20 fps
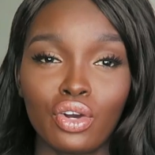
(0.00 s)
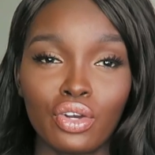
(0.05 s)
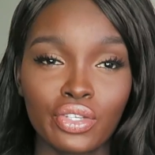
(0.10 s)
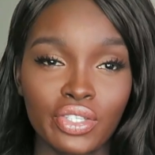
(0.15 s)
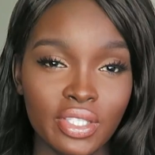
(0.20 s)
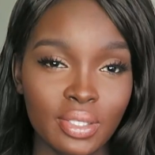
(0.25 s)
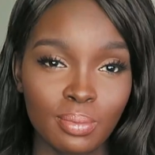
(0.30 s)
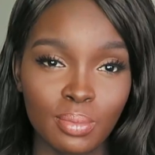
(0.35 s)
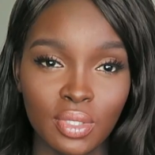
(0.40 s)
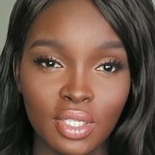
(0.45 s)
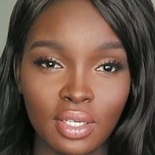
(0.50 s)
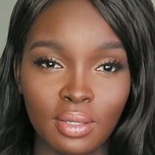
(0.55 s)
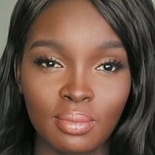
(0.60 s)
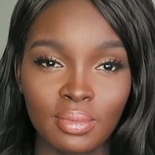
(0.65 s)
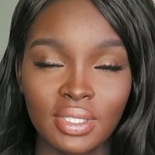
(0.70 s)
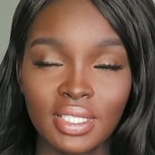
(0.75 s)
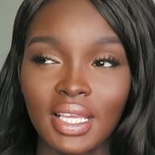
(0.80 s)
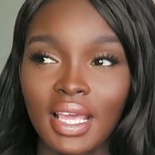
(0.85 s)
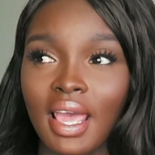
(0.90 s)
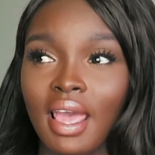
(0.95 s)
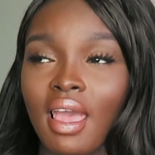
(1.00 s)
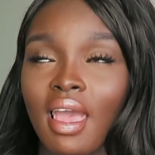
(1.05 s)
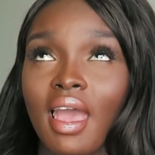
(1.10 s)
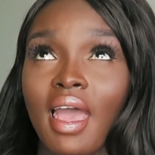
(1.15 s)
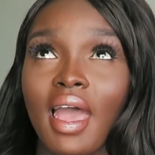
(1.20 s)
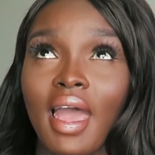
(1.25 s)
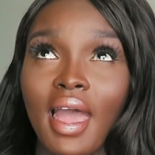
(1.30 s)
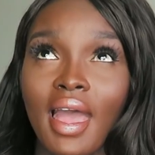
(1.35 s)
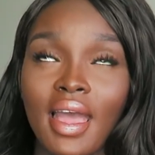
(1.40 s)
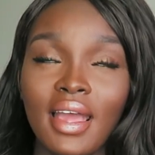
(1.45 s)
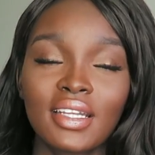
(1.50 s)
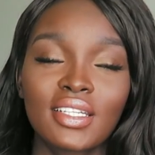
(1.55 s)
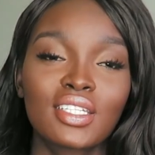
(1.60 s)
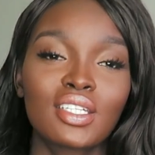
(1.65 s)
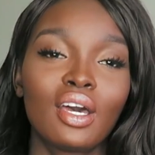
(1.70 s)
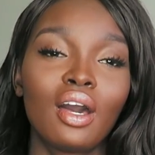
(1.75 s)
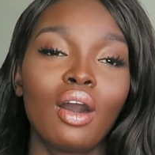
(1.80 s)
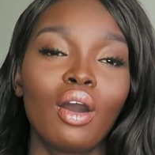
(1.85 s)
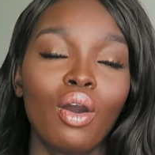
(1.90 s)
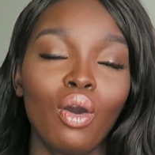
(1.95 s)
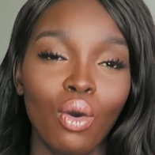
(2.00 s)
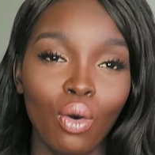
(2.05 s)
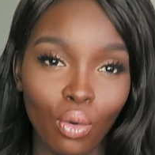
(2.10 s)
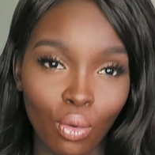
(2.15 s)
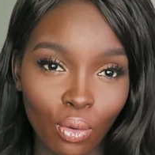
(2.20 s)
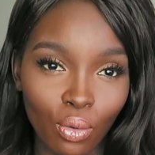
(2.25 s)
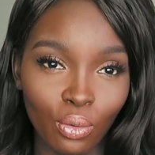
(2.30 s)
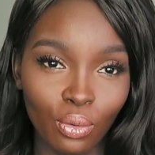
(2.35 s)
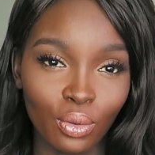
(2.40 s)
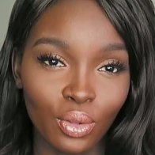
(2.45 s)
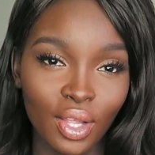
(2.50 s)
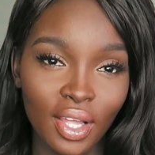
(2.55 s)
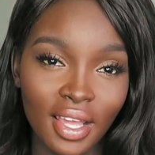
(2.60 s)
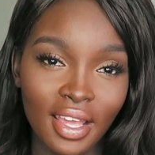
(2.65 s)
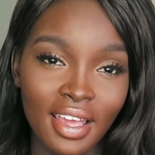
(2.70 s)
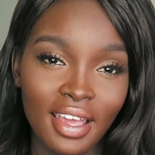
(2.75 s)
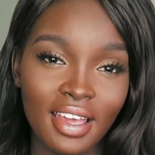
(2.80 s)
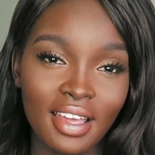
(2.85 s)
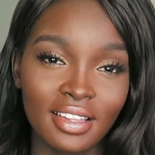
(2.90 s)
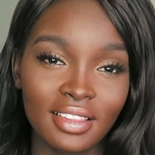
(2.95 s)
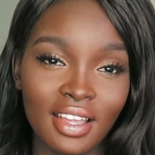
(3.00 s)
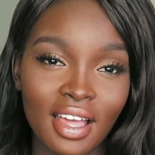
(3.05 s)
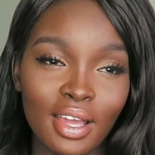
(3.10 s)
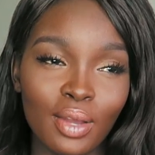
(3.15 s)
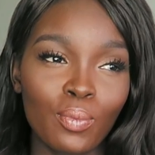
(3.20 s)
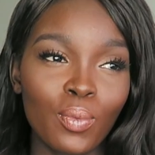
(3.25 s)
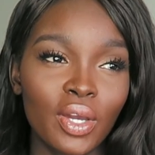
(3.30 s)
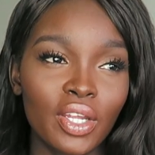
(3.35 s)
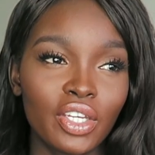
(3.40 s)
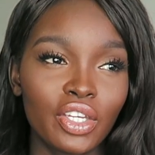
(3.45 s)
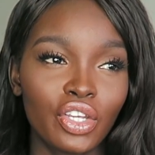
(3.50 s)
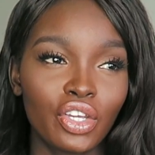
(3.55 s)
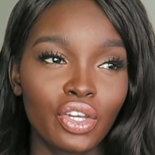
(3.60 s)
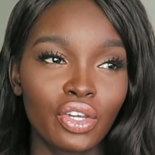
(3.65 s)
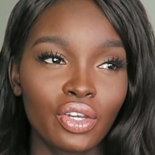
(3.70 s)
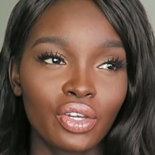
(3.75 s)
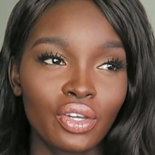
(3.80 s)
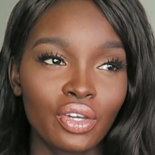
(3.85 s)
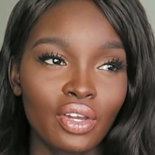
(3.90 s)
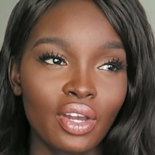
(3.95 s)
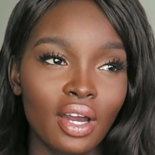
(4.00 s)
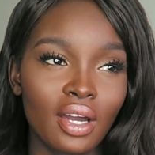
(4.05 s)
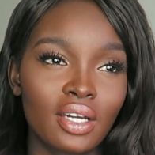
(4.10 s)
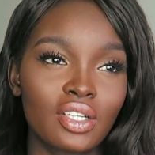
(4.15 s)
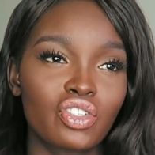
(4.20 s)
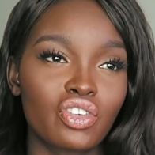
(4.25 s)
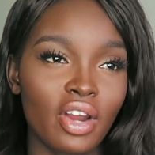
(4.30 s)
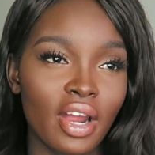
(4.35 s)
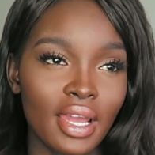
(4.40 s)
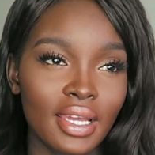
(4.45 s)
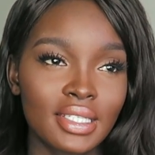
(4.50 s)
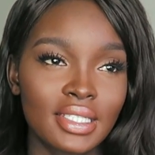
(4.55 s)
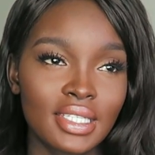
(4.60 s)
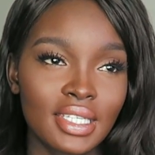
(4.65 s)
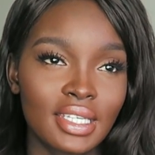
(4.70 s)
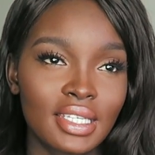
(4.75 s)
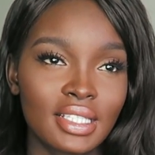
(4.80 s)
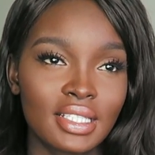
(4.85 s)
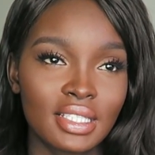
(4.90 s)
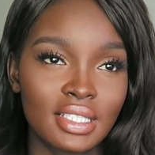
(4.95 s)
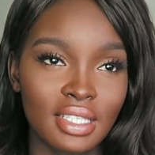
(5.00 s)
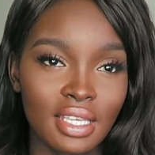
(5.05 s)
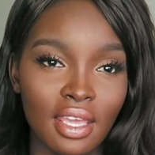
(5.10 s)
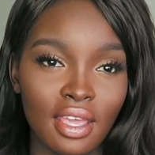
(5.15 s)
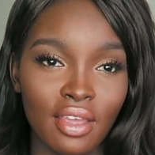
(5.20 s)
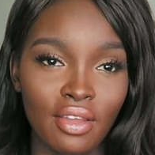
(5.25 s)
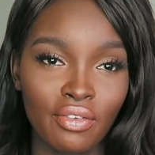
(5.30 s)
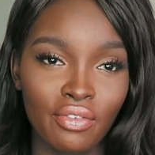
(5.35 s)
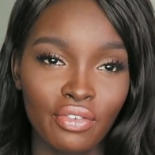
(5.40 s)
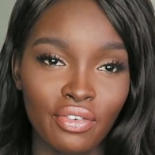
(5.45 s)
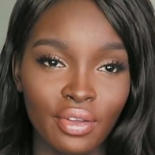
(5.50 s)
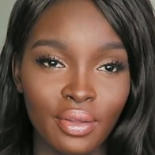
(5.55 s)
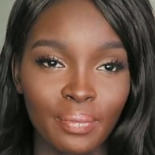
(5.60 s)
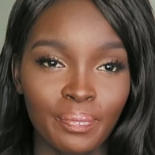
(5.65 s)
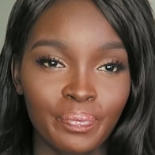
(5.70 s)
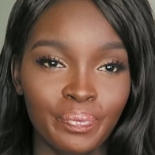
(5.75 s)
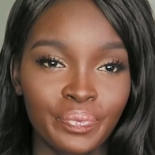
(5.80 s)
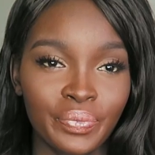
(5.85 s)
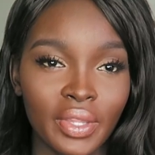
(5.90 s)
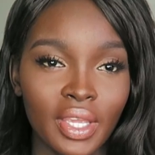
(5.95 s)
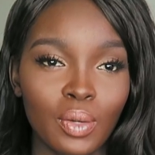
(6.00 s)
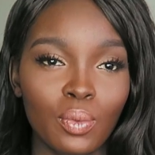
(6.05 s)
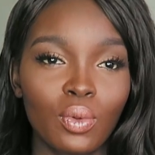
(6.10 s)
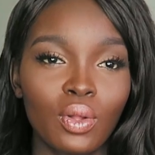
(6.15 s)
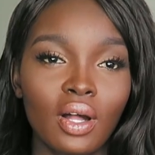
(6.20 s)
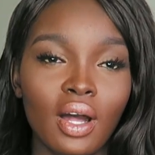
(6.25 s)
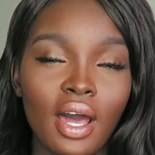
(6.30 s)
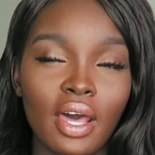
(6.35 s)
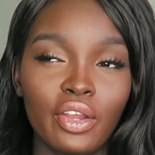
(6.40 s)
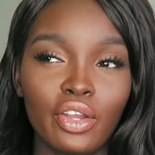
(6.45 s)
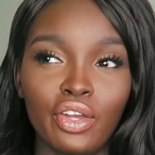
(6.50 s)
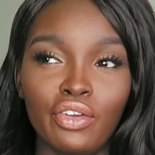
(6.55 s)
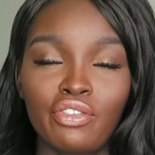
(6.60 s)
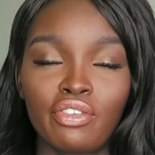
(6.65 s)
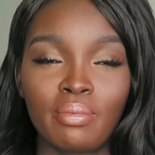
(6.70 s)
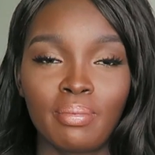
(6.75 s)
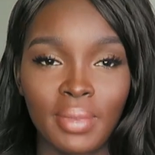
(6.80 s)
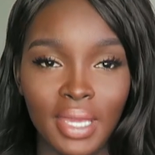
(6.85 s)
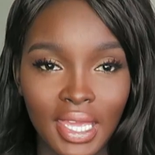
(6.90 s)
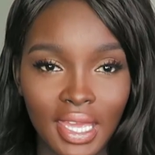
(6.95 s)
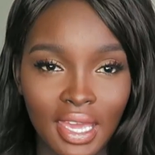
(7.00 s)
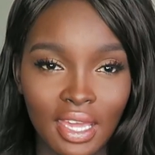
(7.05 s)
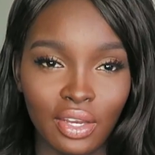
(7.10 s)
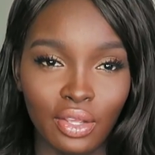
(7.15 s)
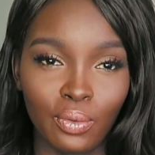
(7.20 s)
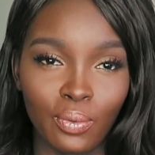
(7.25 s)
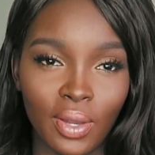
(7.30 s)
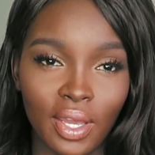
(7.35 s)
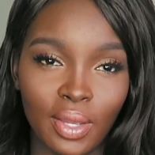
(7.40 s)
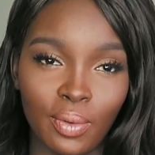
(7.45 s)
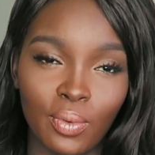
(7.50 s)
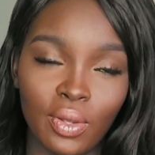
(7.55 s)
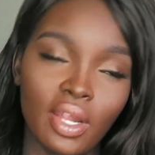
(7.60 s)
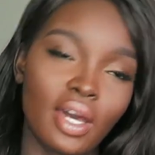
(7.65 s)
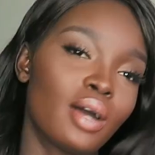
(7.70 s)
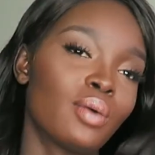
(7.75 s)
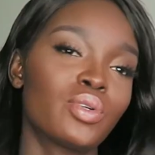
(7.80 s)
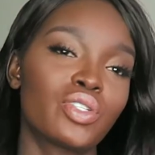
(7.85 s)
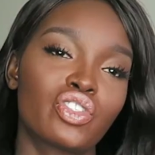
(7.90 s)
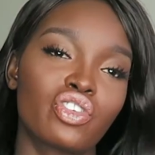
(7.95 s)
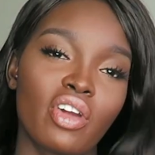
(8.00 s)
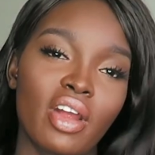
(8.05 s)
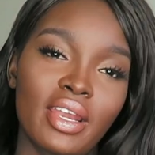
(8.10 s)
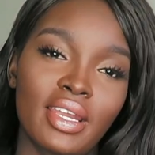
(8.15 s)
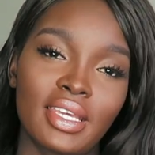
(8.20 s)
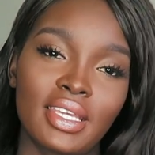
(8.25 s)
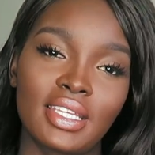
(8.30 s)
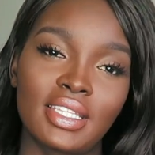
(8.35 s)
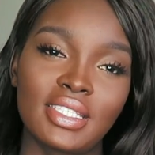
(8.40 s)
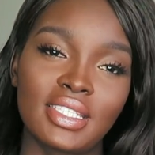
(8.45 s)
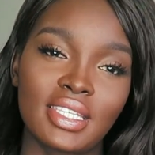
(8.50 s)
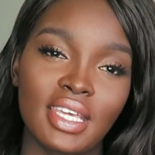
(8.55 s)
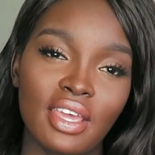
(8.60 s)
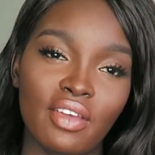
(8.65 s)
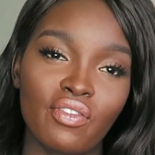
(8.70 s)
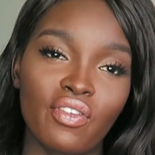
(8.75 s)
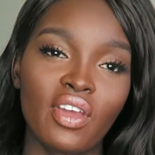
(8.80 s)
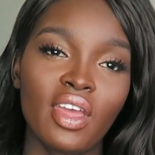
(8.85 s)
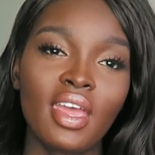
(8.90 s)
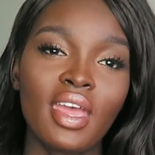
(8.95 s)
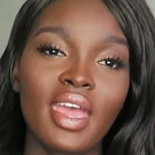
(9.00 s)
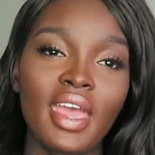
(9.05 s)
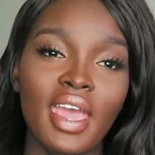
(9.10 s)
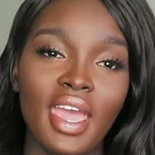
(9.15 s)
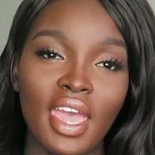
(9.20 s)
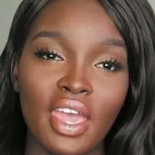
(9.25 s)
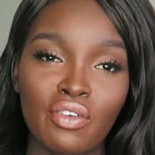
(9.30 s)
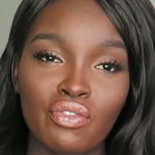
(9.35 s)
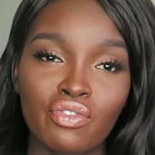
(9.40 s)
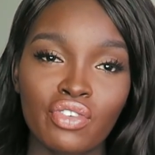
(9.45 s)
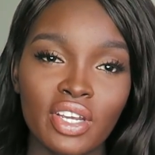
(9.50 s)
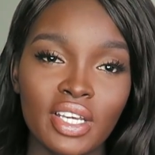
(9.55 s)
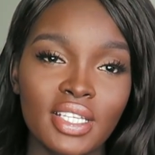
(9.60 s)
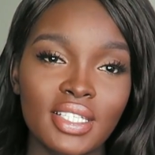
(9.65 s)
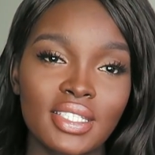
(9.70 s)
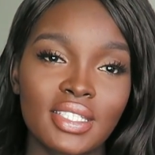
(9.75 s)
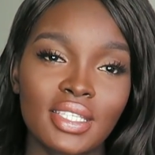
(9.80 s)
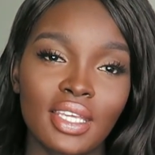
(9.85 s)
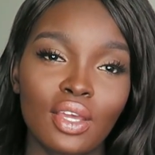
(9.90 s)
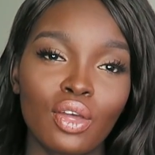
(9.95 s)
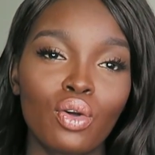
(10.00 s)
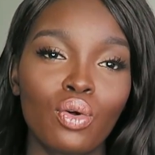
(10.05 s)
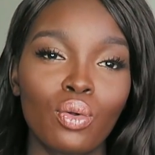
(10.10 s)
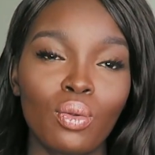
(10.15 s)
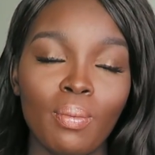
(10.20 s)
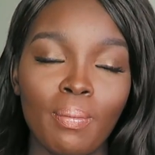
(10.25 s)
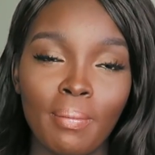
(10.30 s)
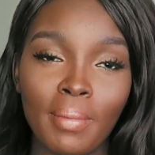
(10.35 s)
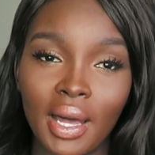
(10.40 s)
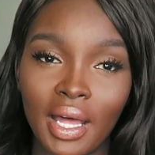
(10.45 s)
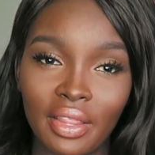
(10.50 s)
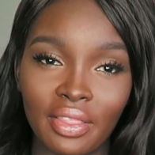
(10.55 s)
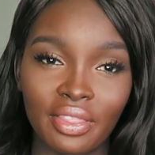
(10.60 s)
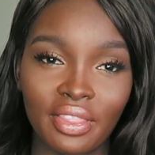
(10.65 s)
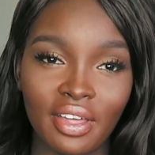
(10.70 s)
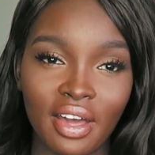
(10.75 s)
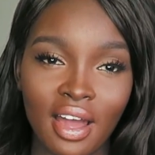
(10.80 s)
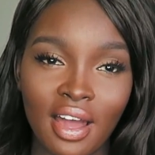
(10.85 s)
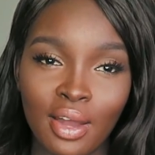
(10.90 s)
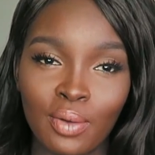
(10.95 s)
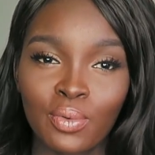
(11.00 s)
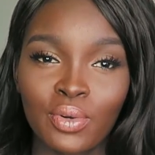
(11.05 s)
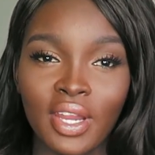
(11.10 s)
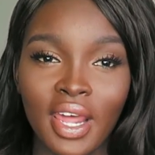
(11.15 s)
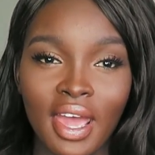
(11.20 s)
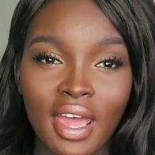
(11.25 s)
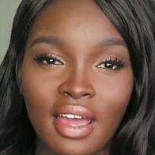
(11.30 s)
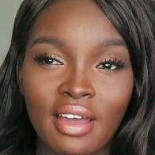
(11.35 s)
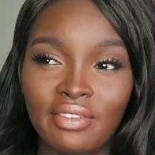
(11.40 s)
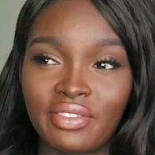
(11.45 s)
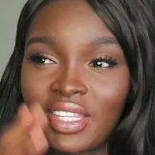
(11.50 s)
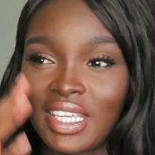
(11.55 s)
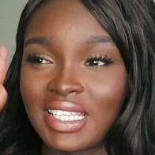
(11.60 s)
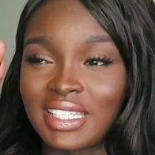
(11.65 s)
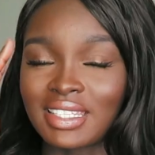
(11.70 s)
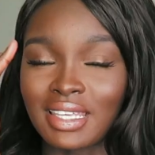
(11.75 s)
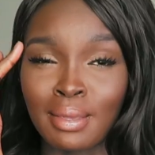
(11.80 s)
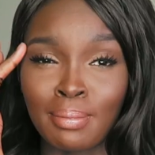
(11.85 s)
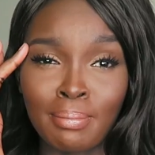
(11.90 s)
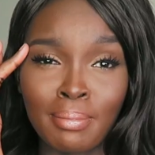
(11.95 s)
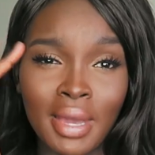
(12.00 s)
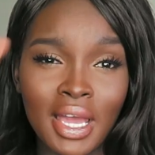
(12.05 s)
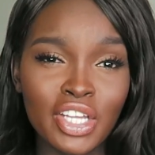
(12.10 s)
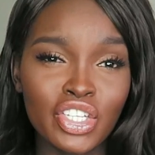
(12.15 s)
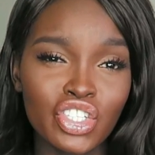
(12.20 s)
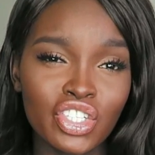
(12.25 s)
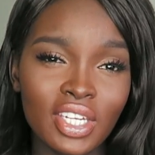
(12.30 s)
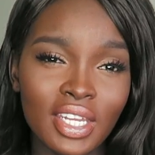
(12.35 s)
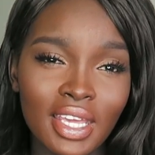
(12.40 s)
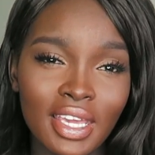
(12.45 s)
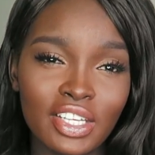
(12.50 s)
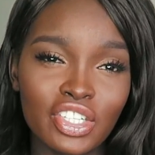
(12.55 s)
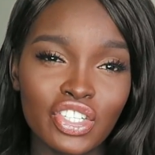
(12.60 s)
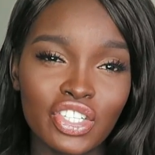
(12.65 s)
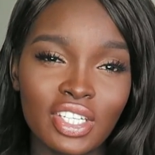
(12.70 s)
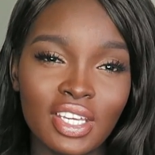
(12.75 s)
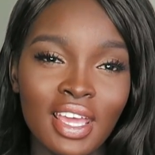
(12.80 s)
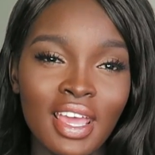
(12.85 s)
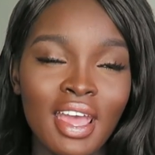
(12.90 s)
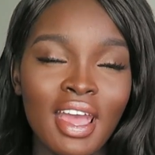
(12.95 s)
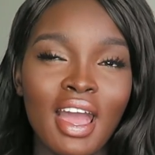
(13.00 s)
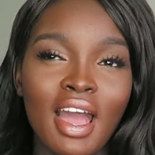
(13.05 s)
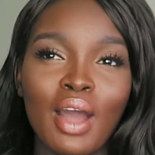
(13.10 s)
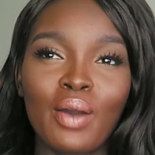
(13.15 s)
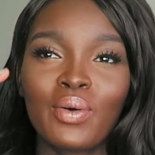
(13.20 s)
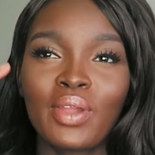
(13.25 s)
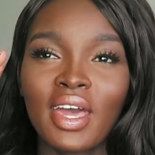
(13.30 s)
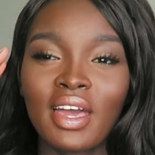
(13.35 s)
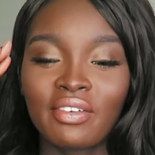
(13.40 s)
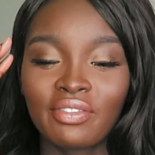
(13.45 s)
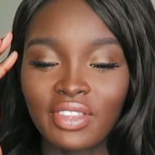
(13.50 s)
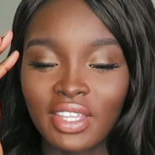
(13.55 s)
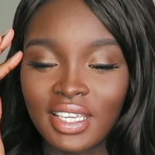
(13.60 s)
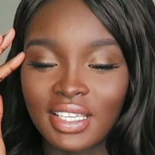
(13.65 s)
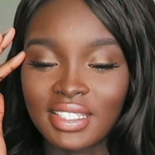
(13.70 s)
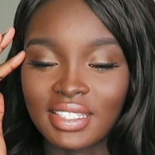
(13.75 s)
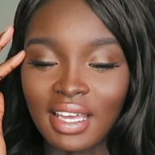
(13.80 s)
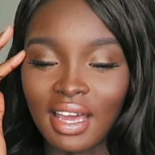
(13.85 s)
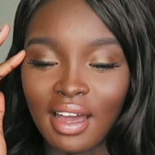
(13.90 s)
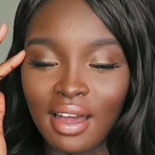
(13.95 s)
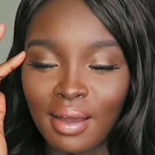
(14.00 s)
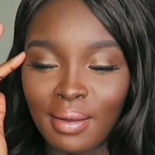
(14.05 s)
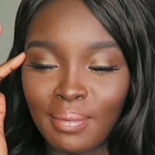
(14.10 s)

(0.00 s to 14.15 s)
no symptoms at all. Like when you are trying to conceive, well, I know for me anyway, when I was trying to conceive, every single month I would have these I would have these